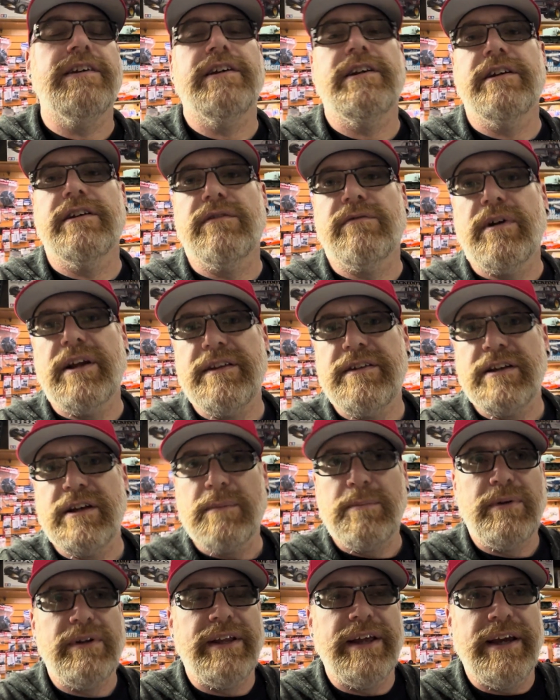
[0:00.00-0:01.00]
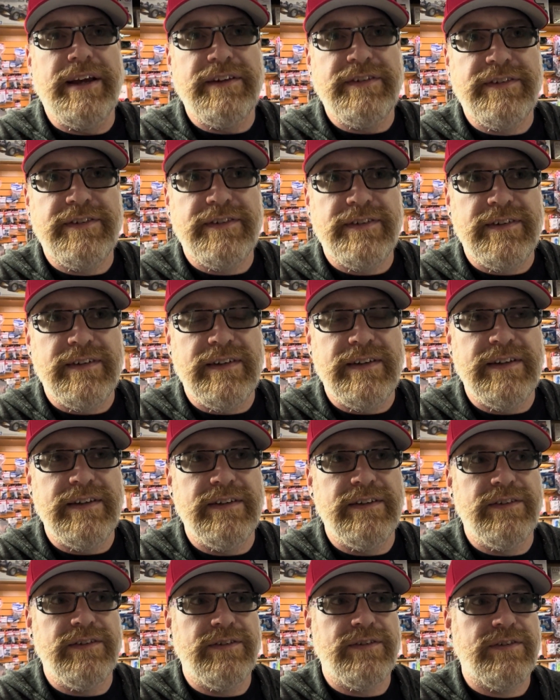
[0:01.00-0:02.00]
and renting a place
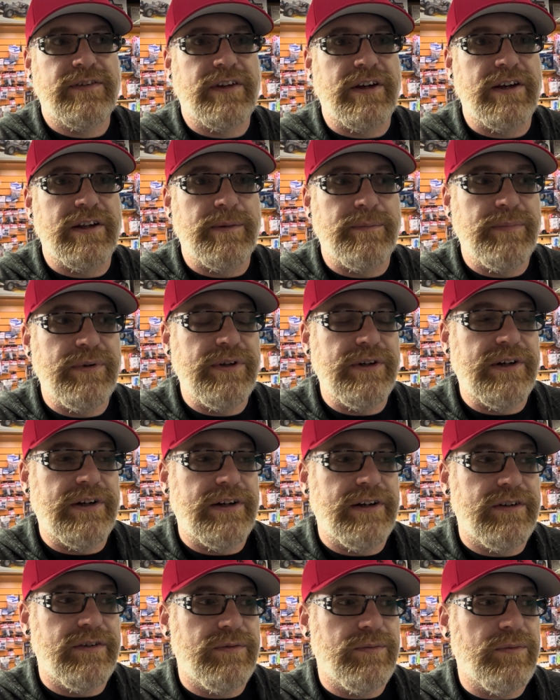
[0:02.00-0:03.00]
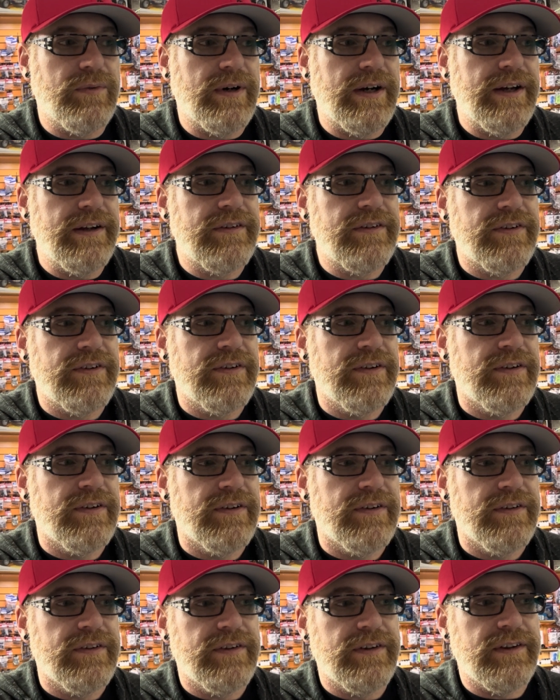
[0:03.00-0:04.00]
is kind of beyond what
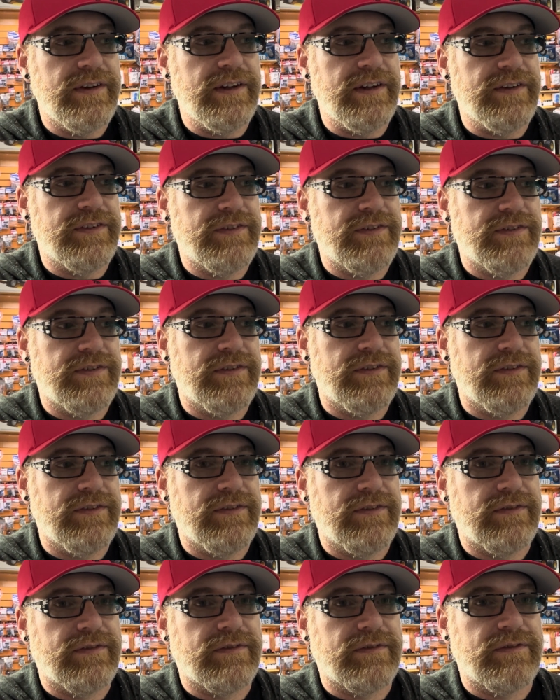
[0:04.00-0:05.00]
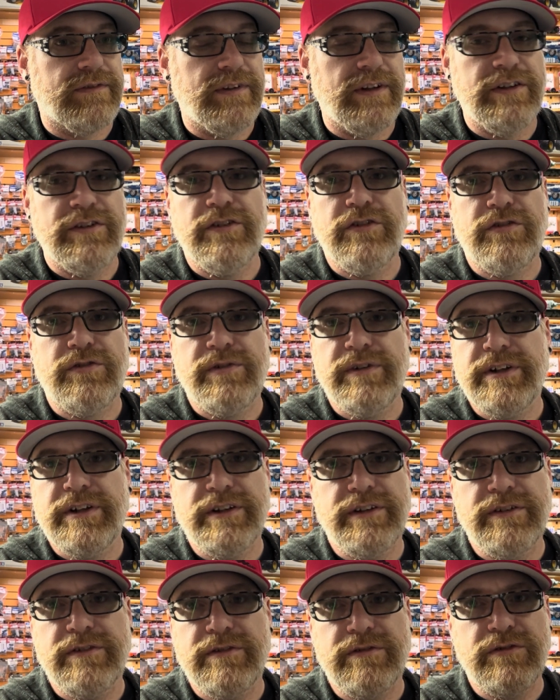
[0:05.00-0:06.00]
this industry
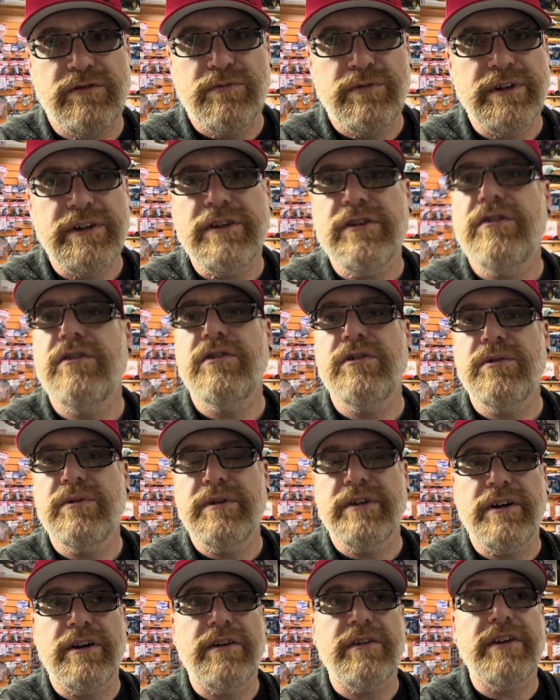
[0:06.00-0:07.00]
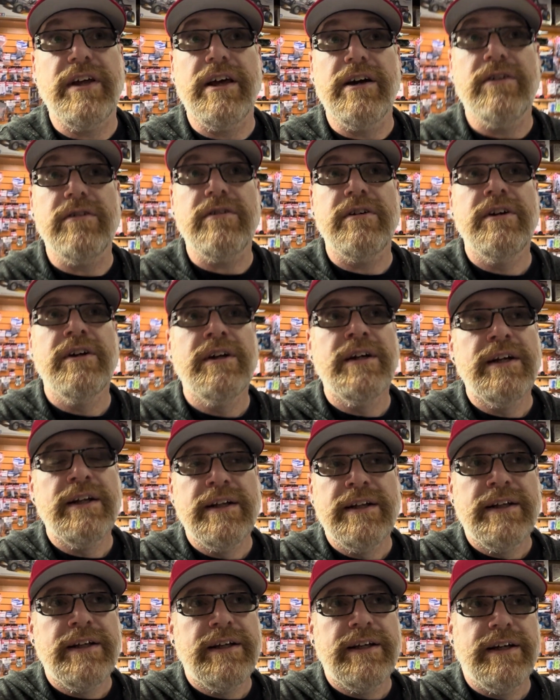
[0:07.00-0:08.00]
can really do in our town.
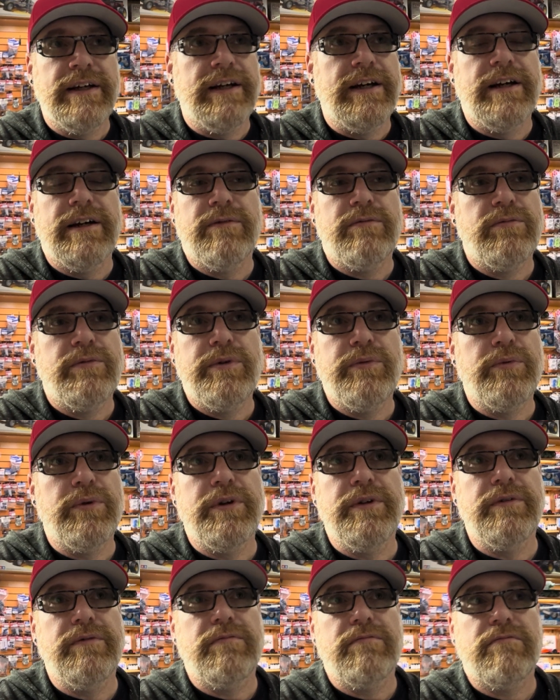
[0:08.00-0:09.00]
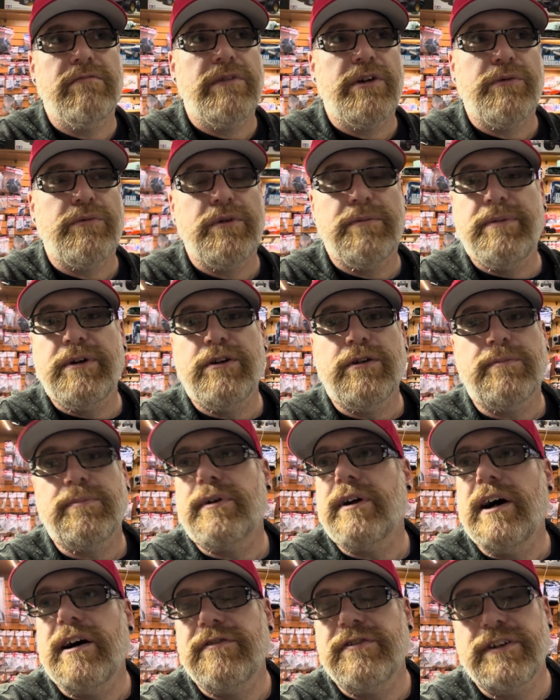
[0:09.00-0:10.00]
There would be no
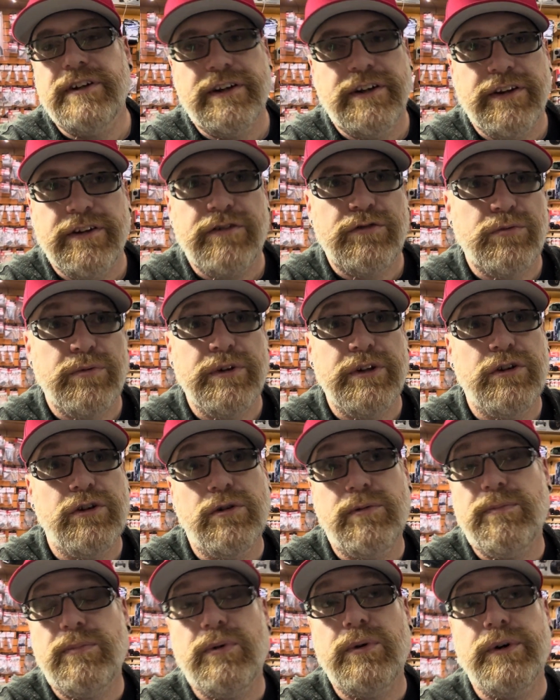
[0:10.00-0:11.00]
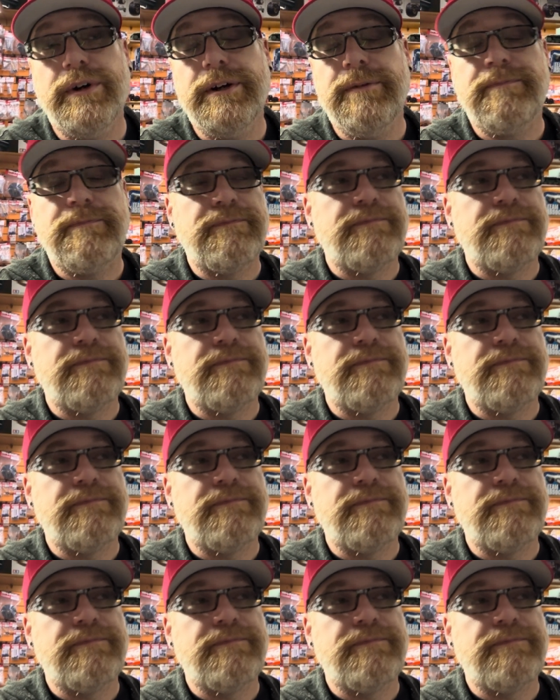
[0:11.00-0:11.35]
profit in it. There's really no point.